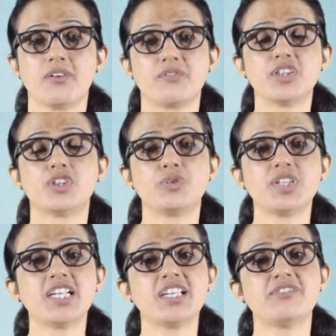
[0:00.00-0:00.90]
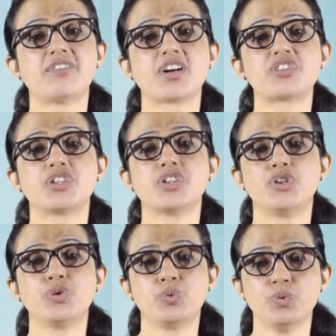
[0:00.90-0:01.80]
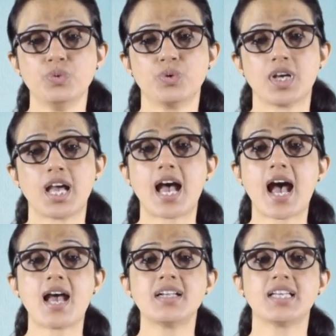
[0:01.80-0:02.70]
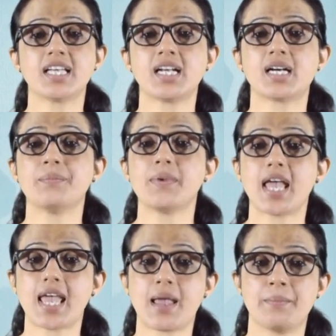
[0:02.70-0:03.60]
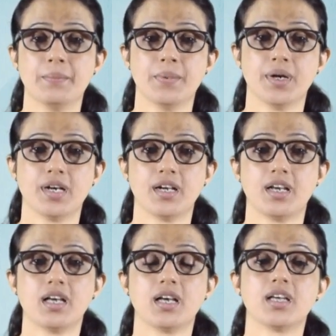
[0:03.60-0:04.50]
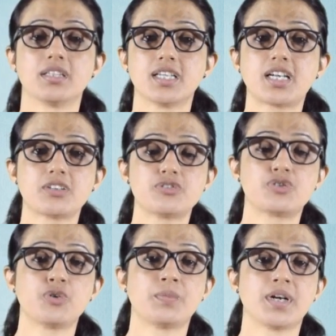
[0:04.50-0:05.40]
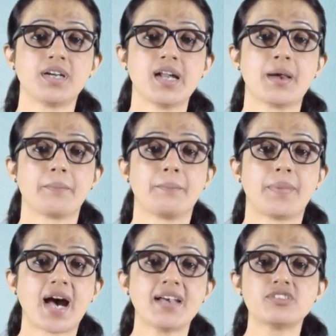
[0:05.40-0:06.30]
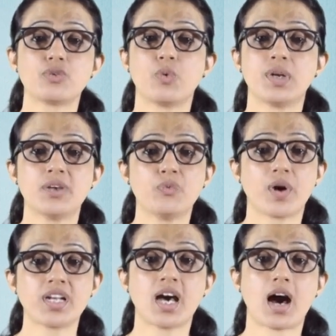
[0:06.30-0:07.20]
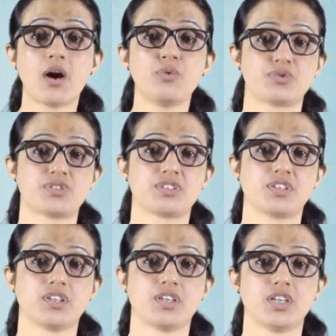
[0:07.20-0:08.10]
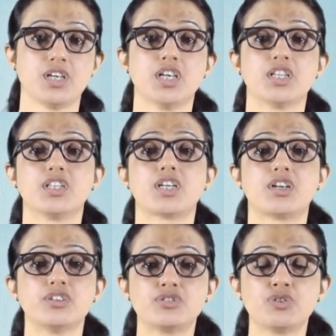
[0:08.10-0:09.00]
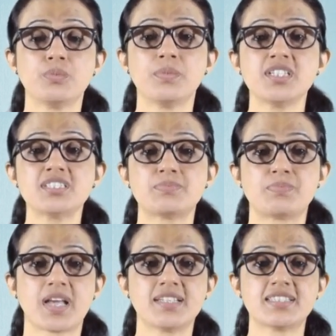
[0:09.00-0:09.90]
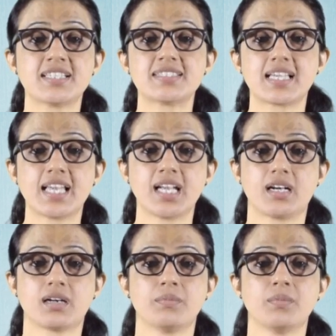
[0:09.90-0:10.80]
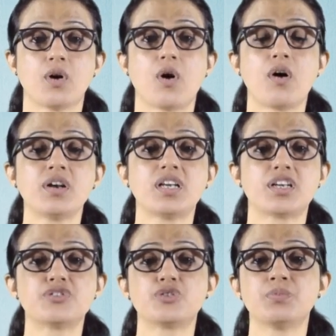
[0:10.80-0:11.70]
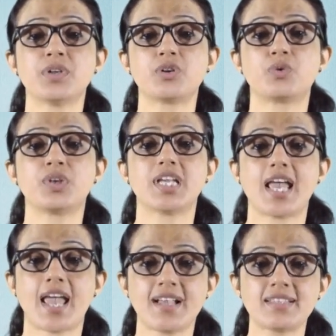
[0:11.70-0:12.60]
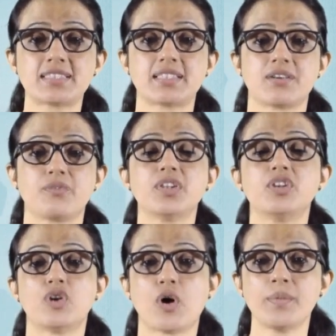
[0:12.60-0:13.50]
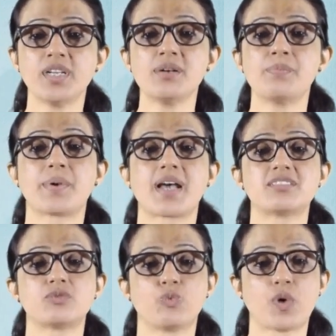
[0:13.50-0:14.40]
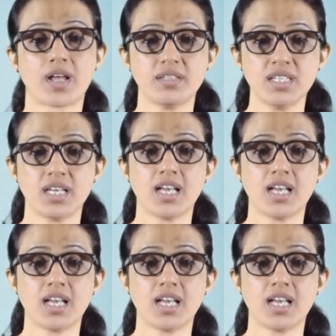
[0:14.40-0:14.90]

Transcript: with utility function U and income M. The consumer buys only one house. The consumer spends his income on consumer good X with nominal price 1